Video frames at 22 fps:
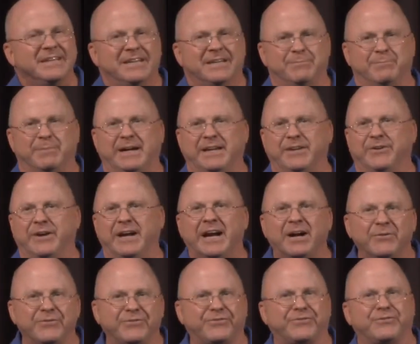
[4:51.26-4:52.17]
and by your
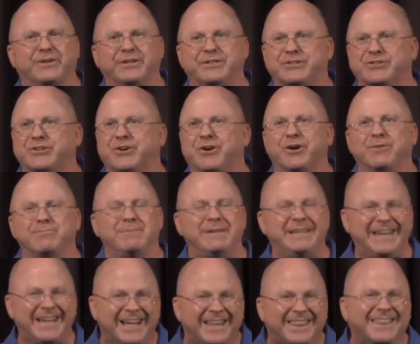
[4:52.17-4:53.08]
outstretched
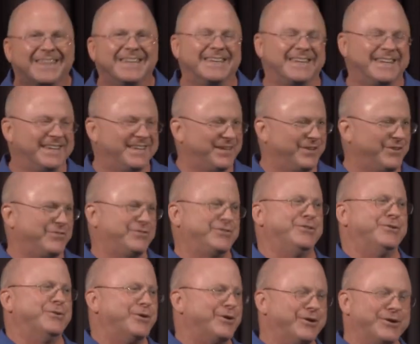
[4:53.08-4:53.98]
arm. Nothing is
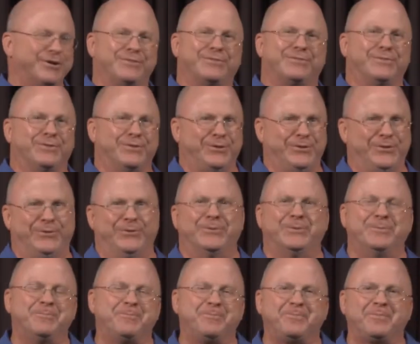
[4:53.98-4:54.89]
too hard for
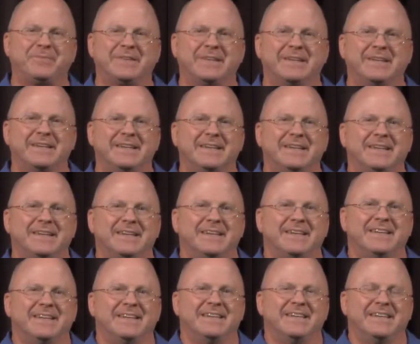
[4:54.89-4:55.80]
you.
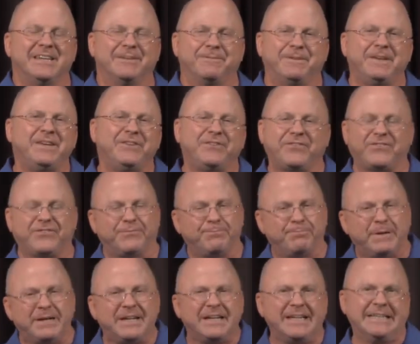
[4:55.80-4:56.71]
If He
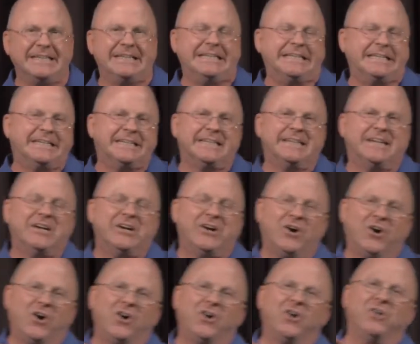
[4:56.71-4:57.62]
spun
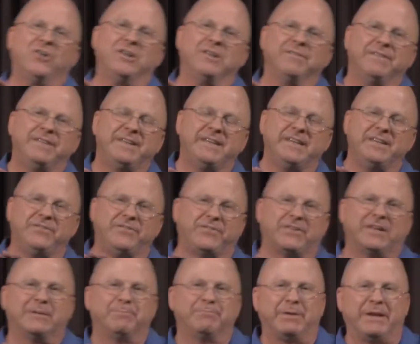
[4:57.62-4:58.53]
all of
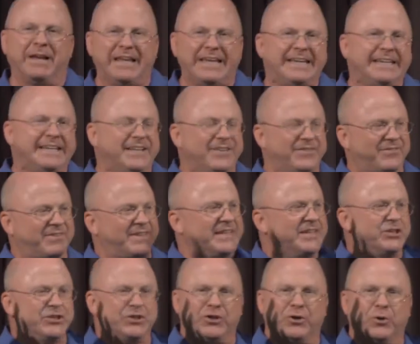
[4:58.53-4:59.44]
these planets
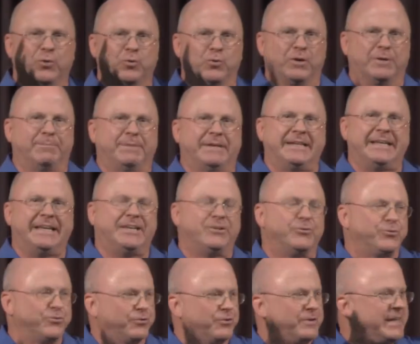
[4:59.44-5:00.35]
into orbit
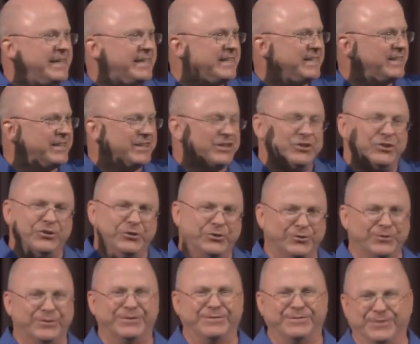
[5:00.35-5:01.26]
and created the
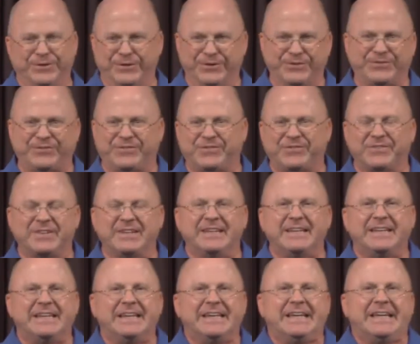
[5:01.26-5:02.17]
universe,
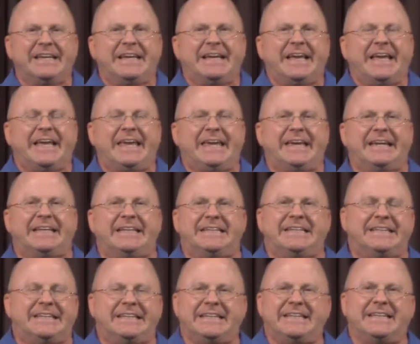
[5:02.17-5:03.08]

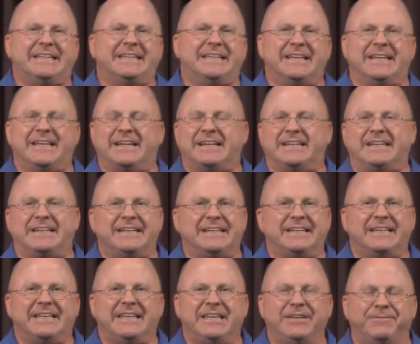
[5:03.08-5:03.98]
and
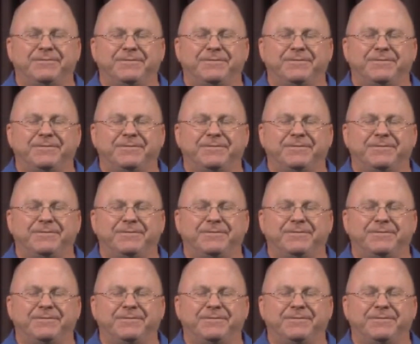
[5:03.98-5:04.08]
He